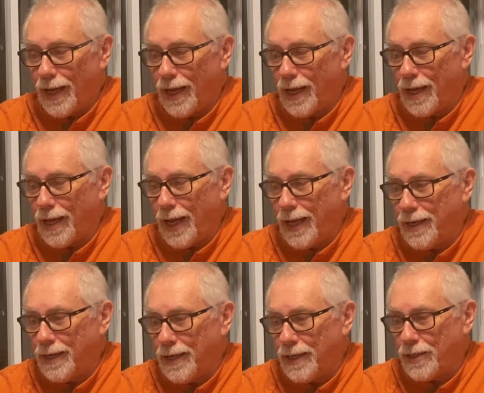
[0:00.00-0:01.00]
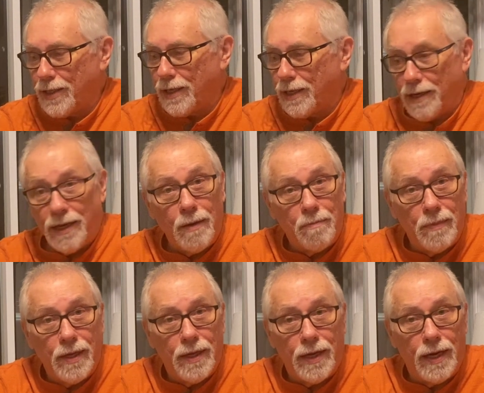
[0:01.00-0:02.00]
and it is in
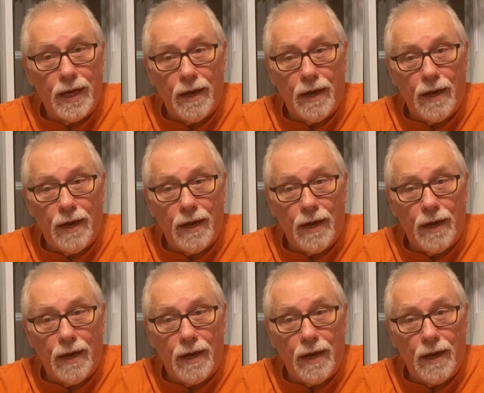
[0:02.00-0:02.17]
an